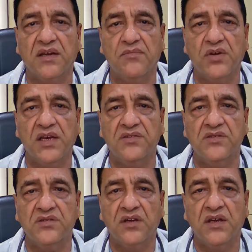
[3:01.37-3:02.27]
to an
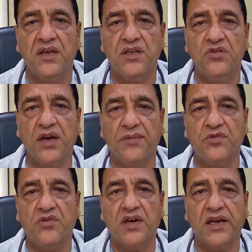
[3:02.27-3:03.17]
ambulance, you
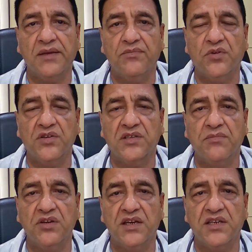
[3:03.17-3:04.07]
have to drive, or
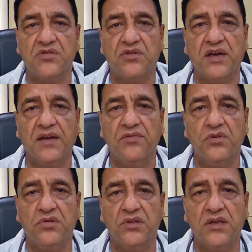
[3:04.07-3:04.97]
somebody has to drive
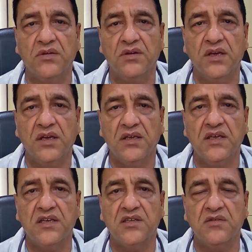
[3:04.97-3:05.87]
you to the
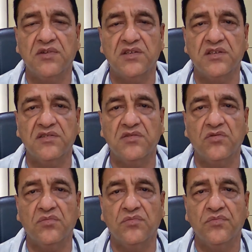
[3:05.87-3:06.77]
nearest emergency
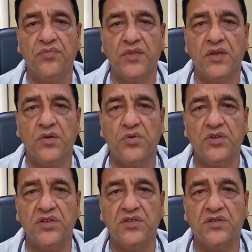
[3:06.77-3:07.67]
room
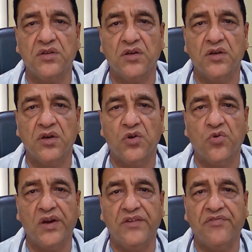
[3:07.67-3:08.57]
which is
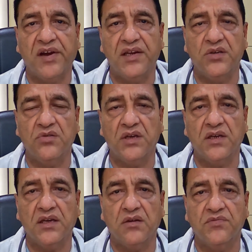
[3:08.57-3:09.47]
qualified to
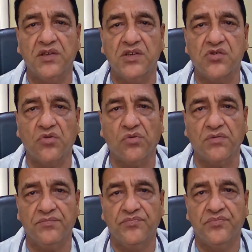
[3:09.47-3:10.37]
take care of the stroke.